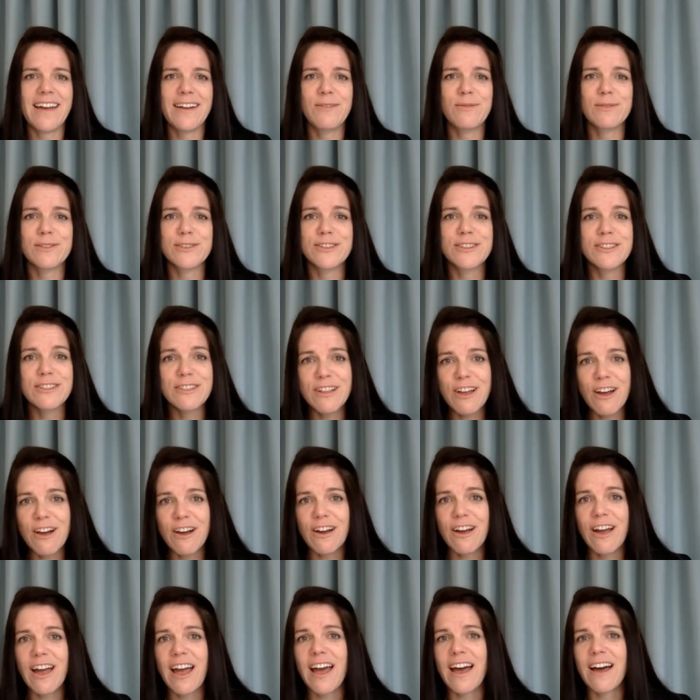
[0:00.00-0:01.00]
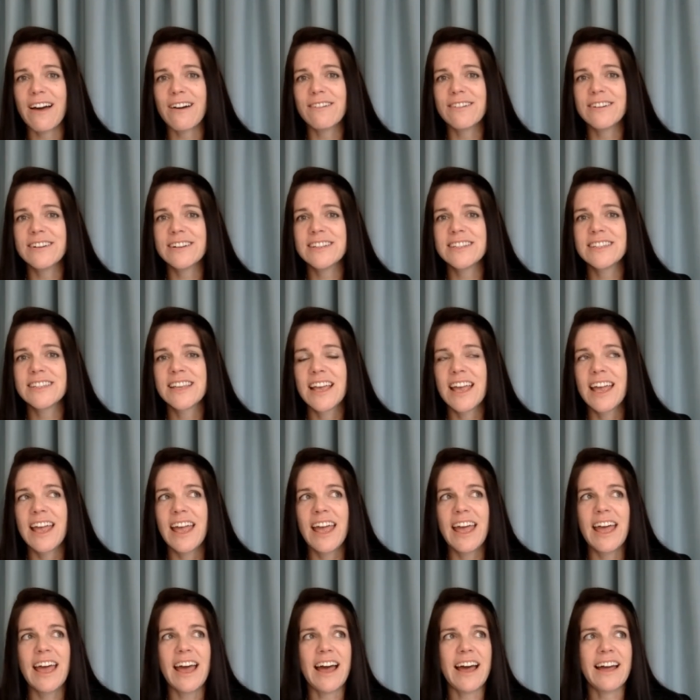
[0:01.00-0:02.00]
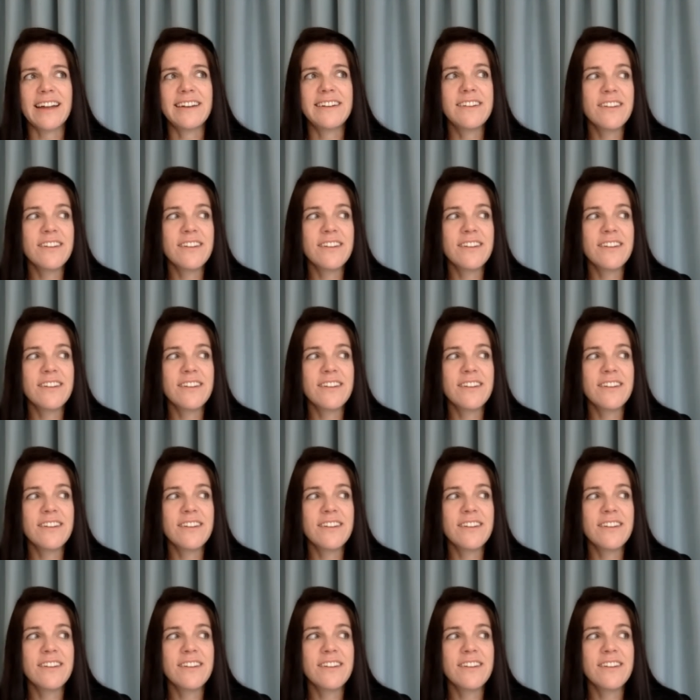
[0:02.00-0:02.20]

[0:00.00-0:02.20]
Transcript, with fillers: It was long hours. I